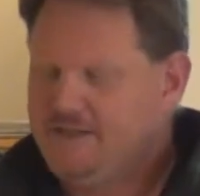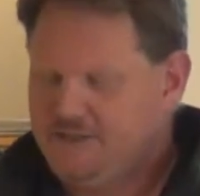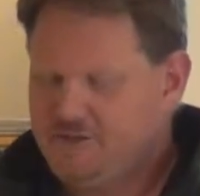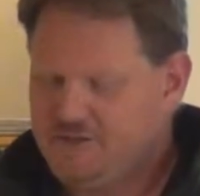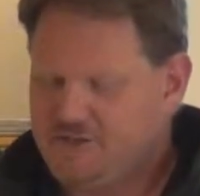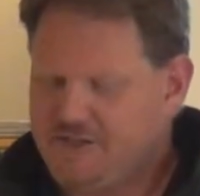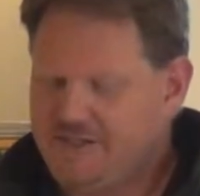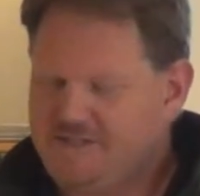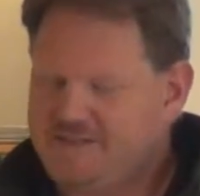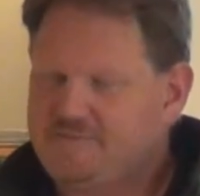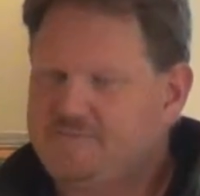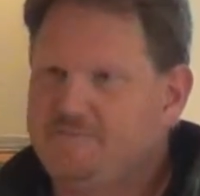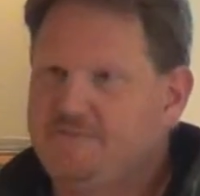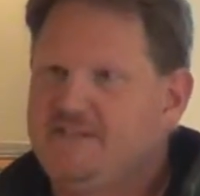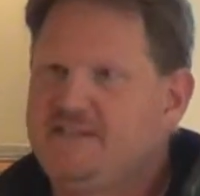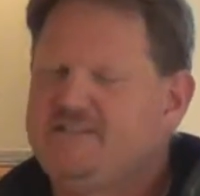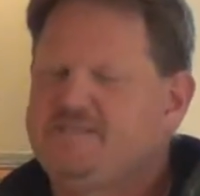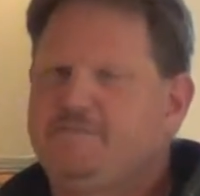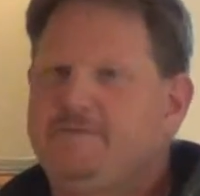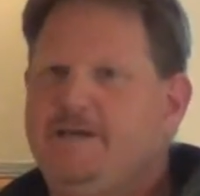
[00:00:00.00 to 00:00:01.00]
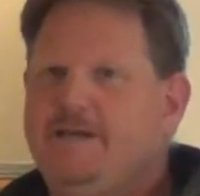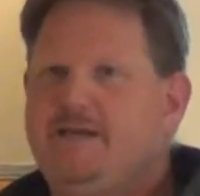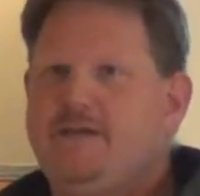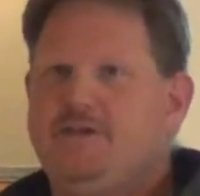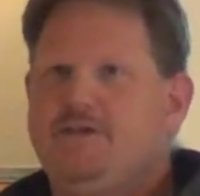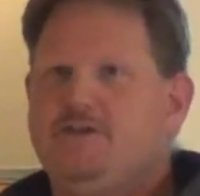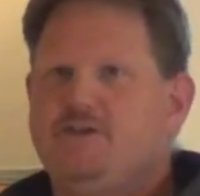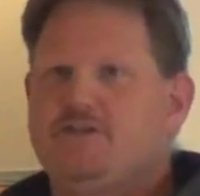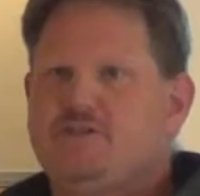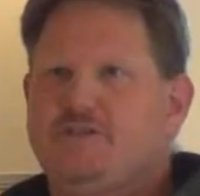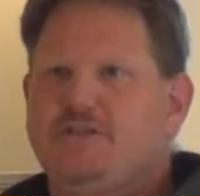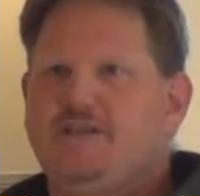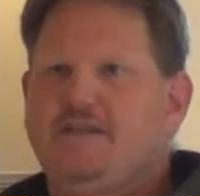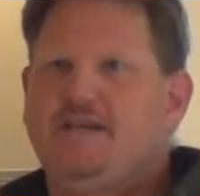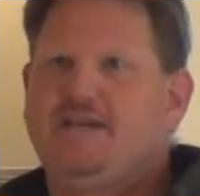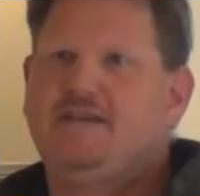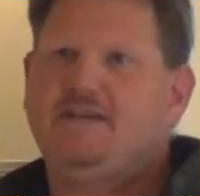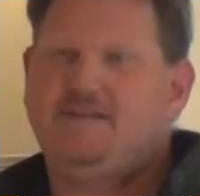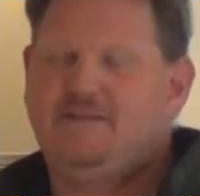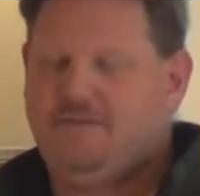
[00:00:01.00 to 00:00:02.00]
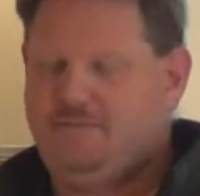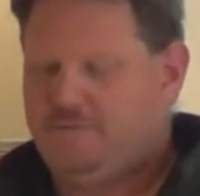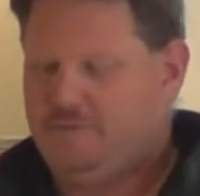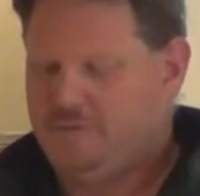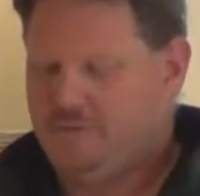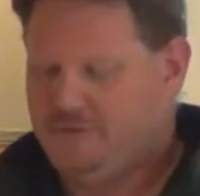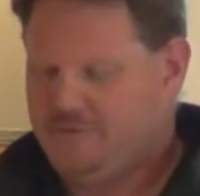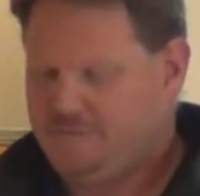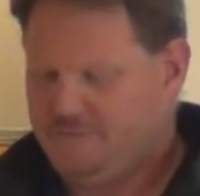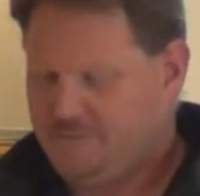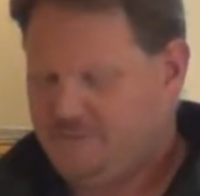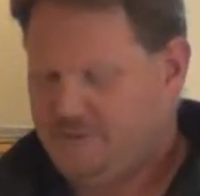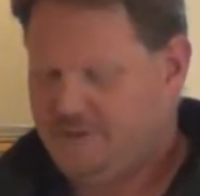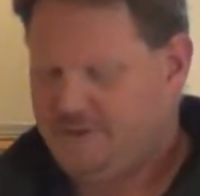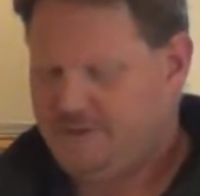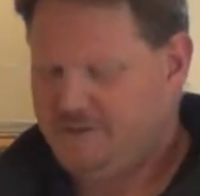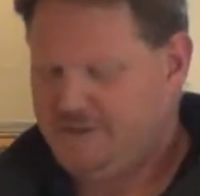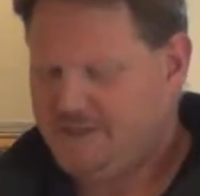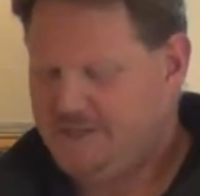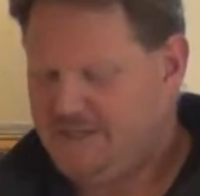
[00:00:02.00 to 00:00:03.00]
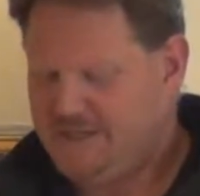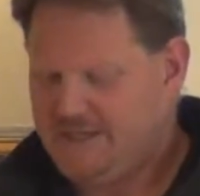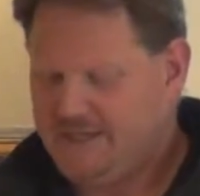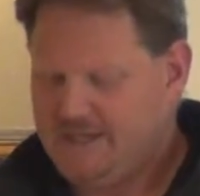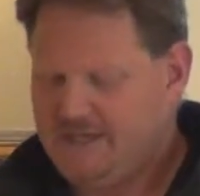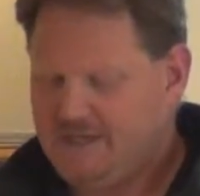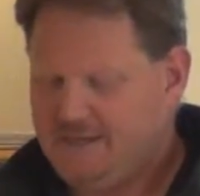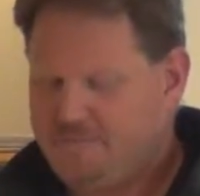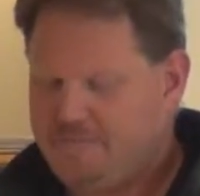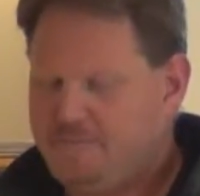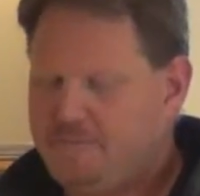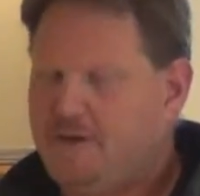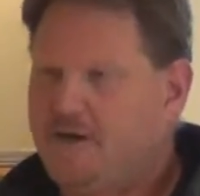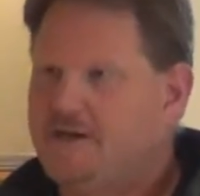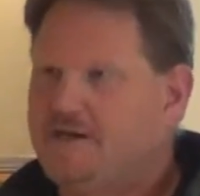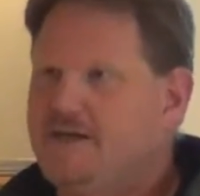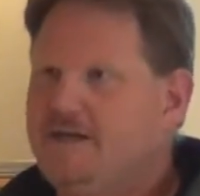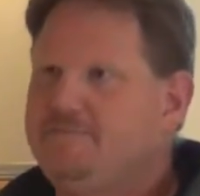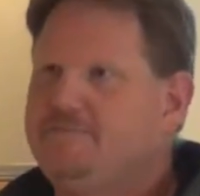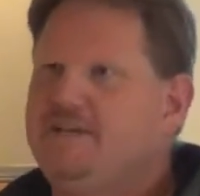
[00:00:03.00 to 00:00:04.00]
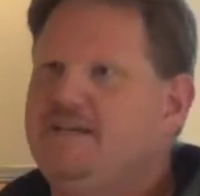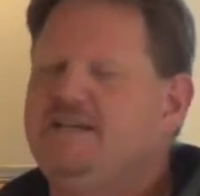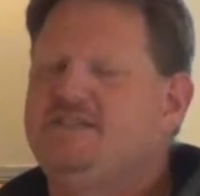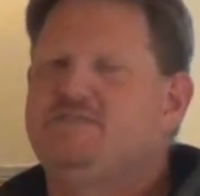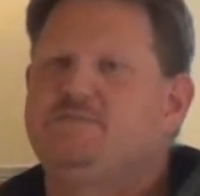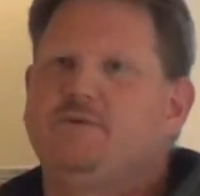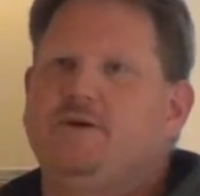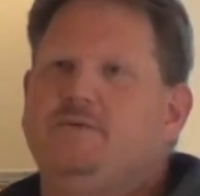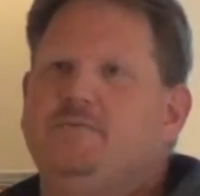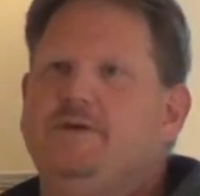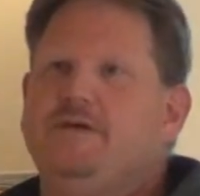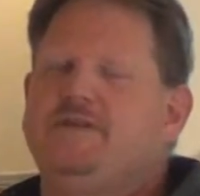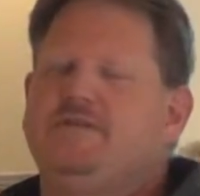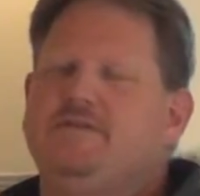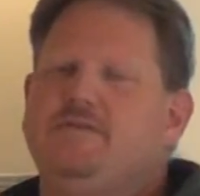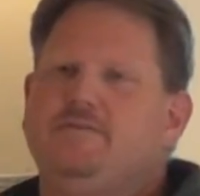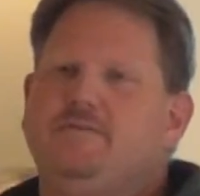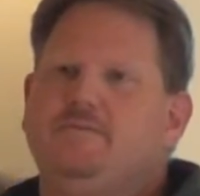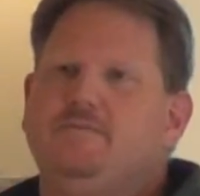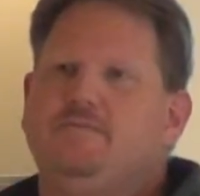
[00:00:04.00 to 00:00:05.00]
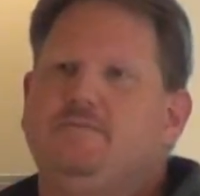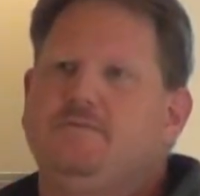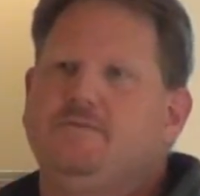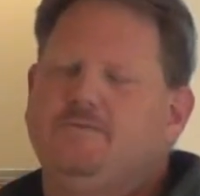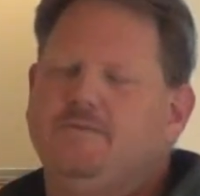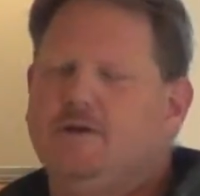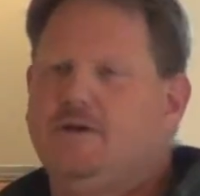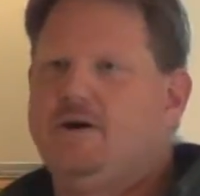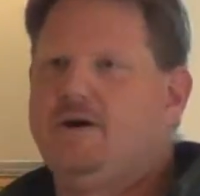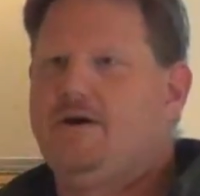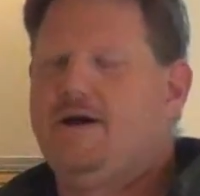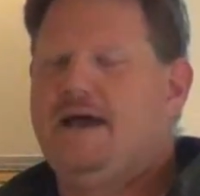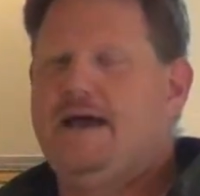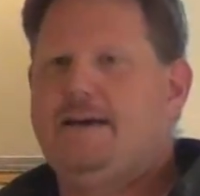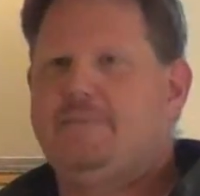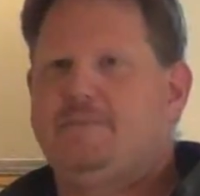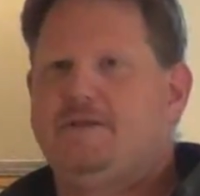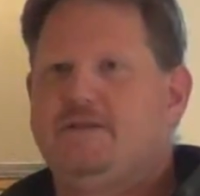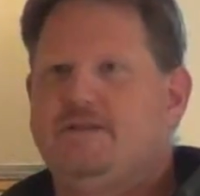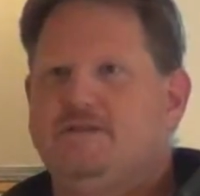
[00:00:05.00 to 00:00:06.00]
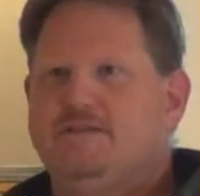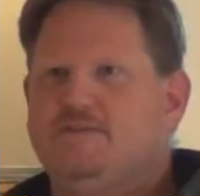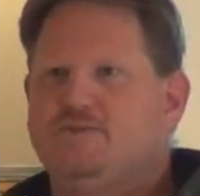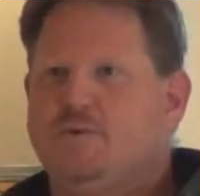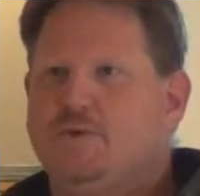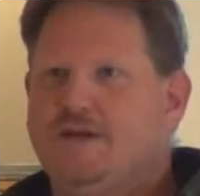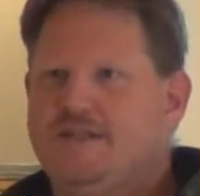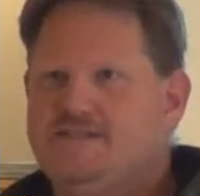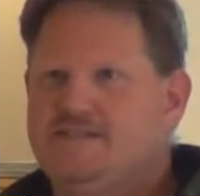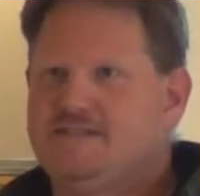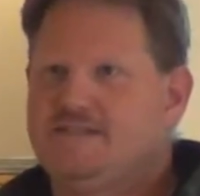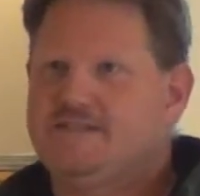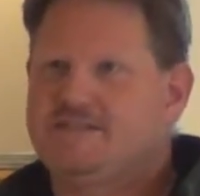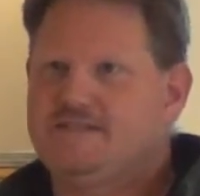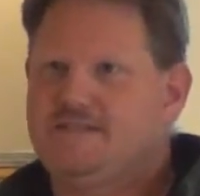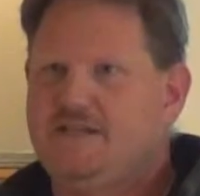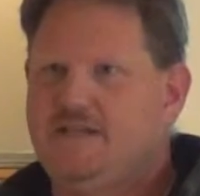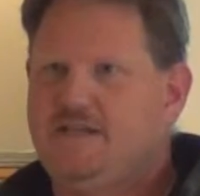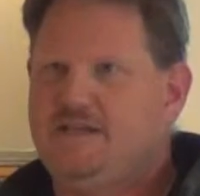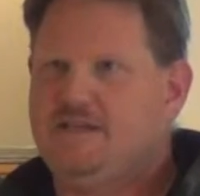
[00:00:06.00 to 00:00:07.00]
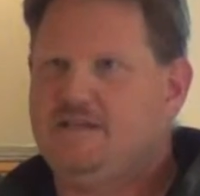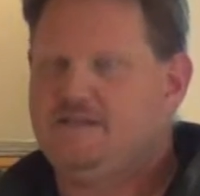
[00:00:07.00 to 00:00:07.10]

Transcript: So this meeting usually we're doing park updates, what all happened in 2016,